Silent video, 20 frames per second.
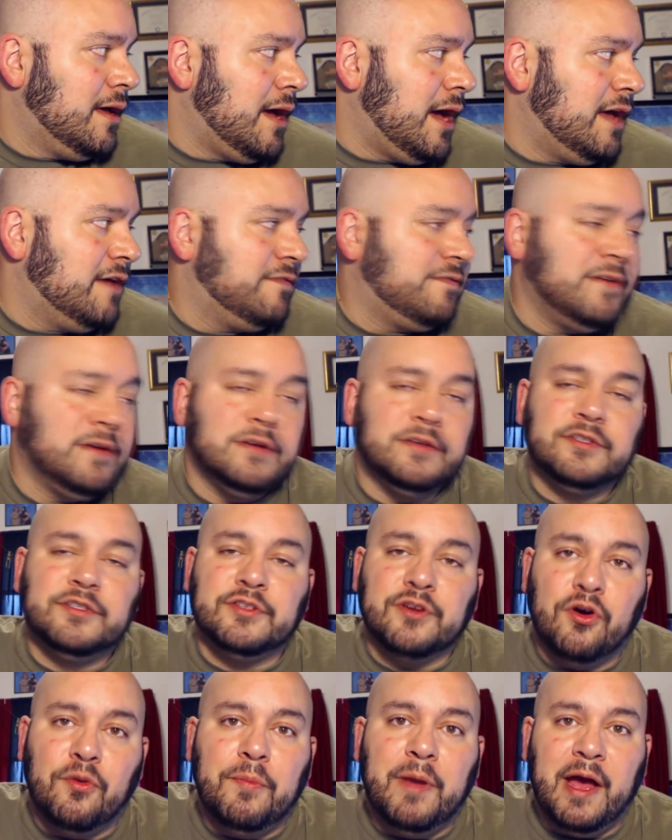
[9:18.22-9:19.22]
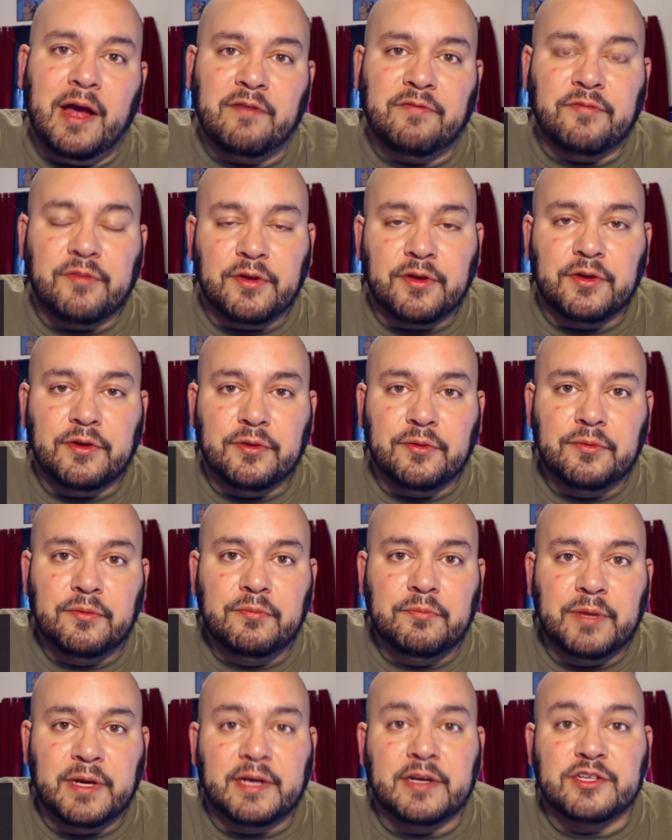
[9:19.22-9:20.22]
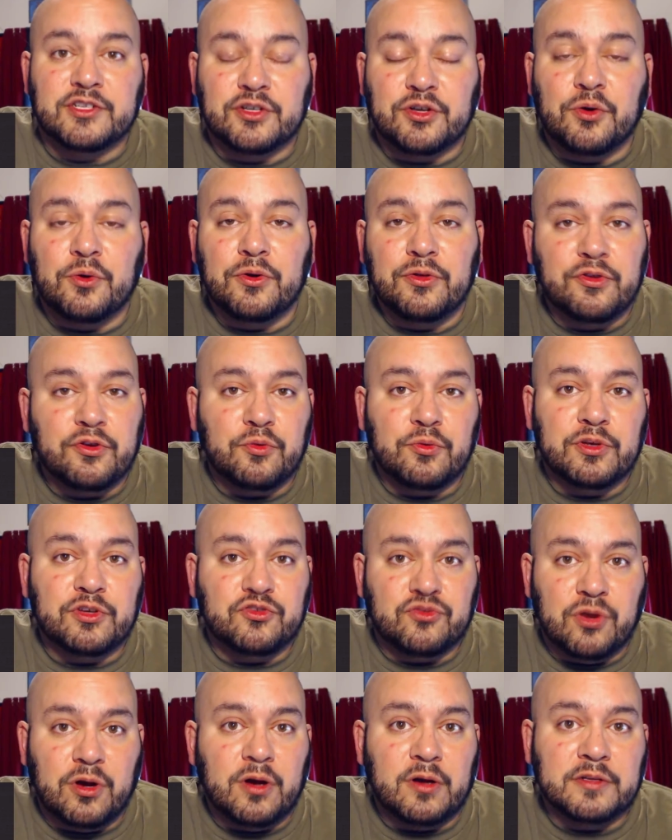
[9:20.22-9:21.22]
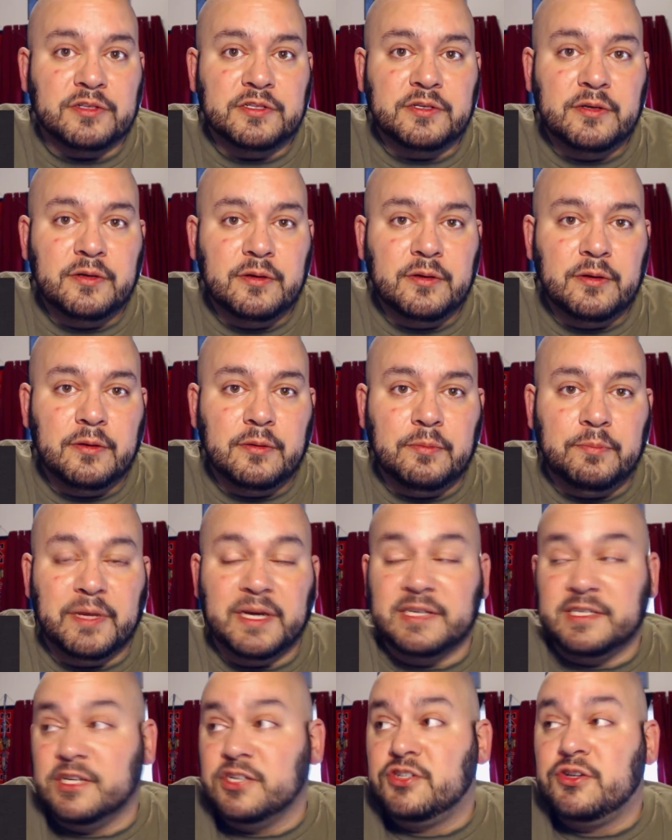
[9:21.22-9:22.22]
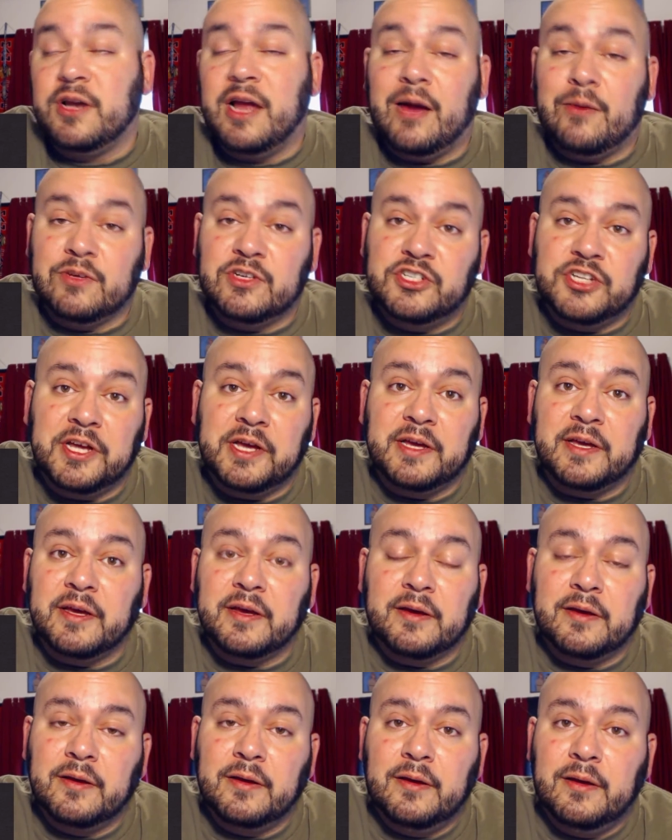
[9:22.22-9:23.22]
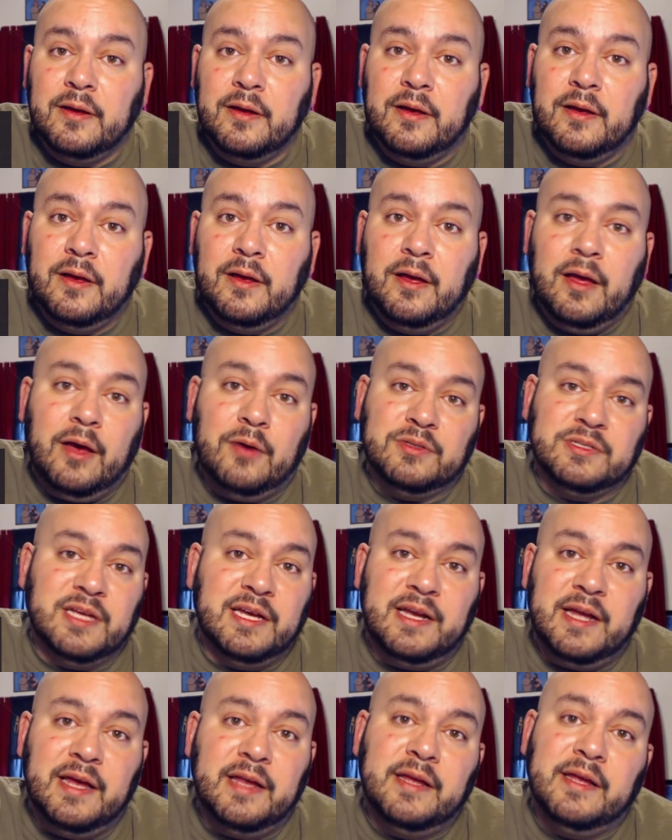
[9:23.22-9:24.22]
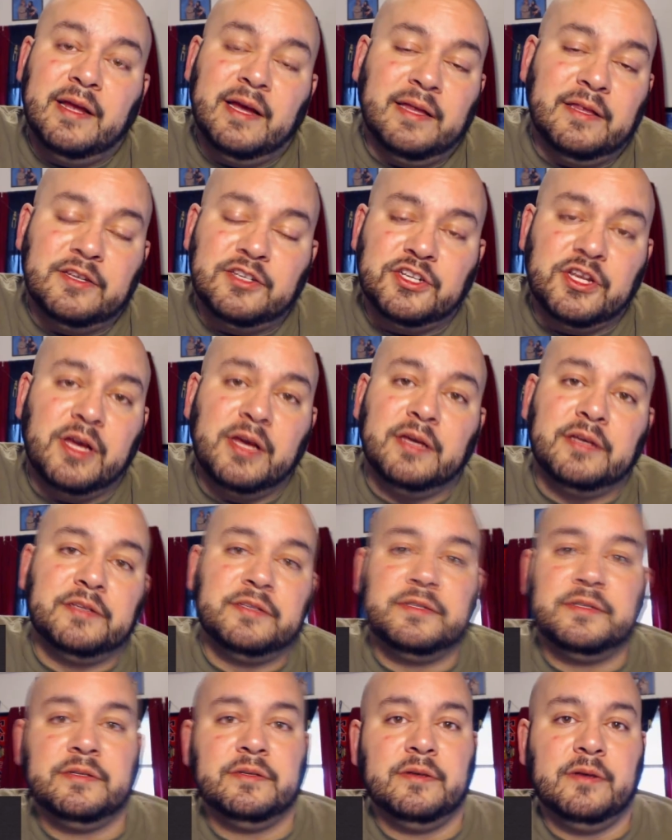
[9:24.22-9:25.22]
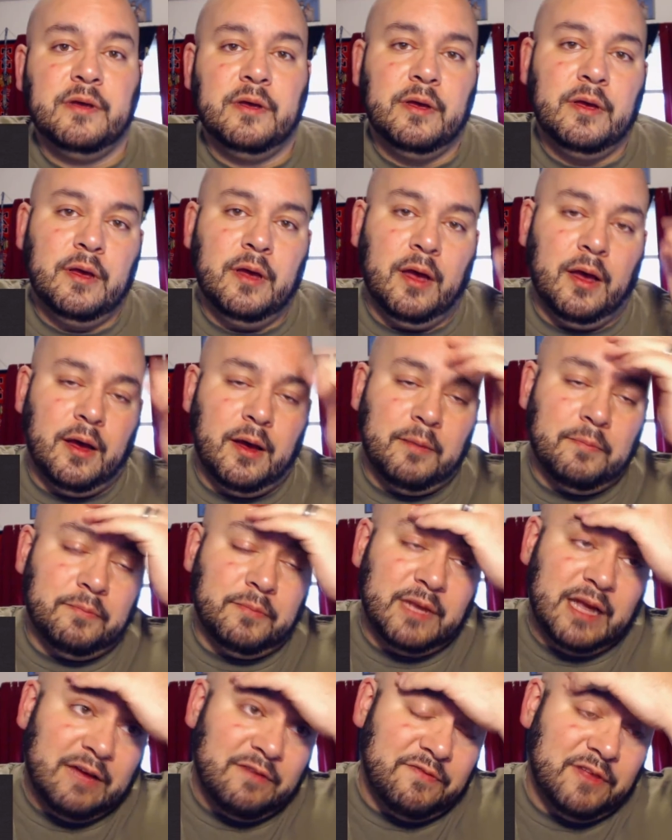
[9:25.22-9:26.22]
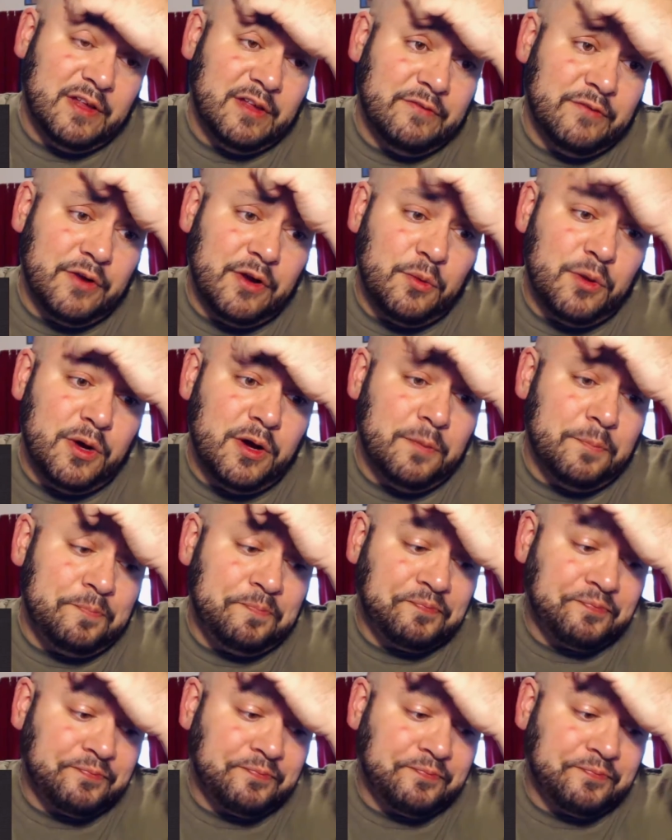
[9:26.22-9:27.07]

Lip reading: I feel so bad for you because you're going through withdrawals. Because yesterday I was shaking. I was lightheaded. I had the shakes. Not feeling very well.